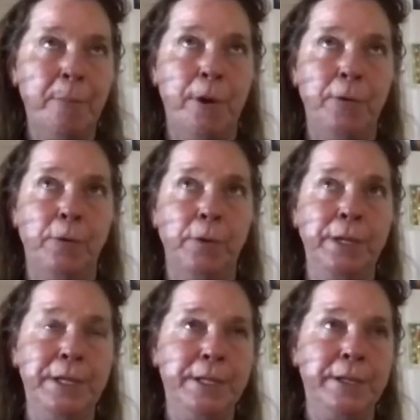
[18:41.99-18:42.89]
point for at
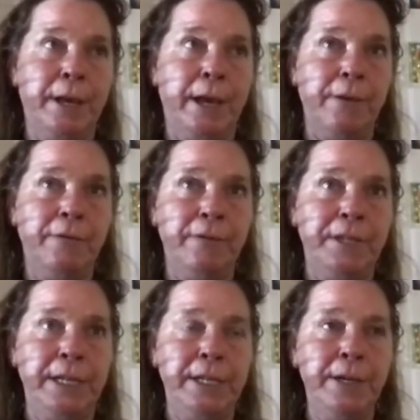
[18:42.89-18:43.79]
least uh,
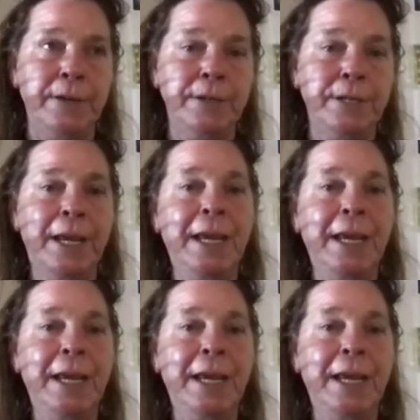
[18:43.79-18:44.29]
15 years